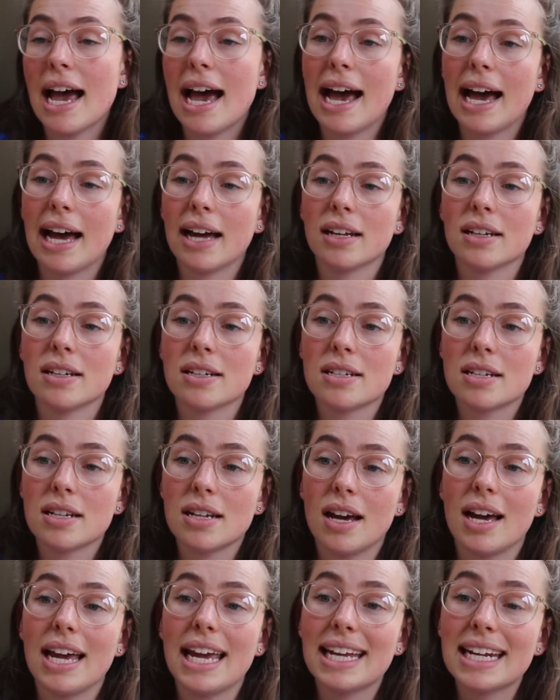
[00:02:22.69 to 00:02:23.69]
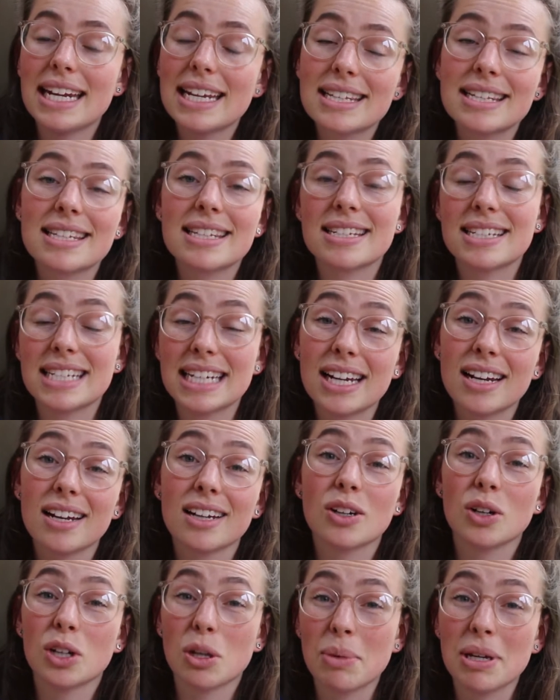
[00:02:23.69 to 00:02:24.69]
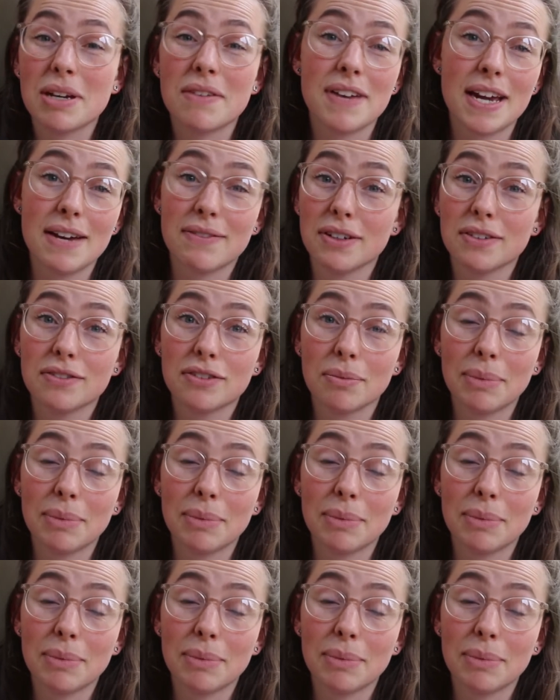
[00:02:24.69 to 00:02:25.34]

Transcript: and it is still going to be a favourite for